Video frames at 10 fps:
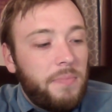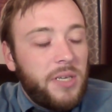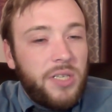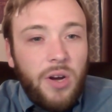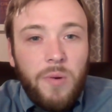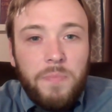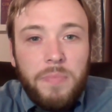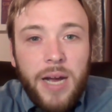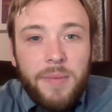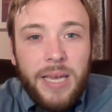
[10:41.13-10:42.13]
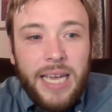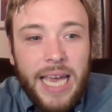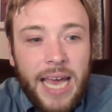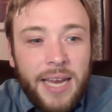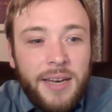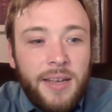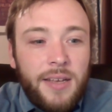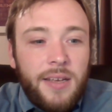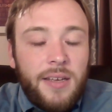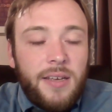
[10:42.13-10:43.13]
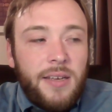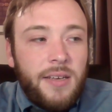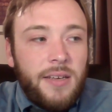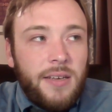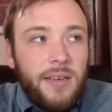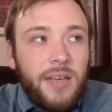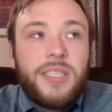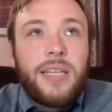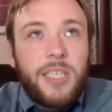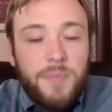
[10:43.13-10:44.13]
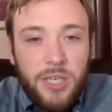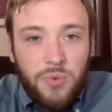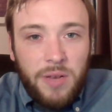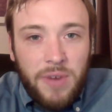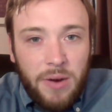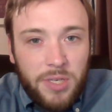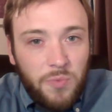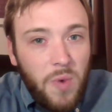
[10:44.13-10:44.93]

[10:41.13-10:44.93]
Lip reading: but don't bug me again until it's been 24 hours.